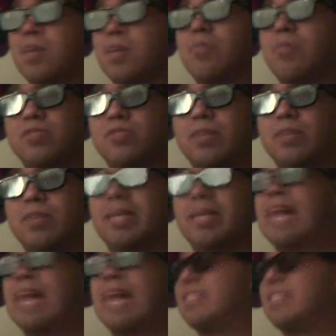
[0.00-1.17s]
up the ass.
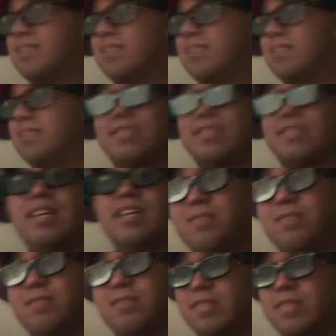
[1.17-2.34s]
That's
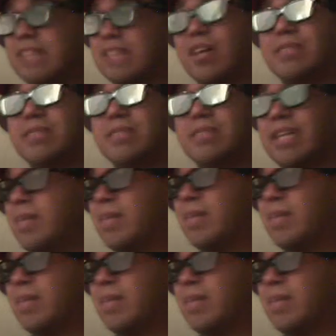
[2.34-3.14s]
all I'm saying about that.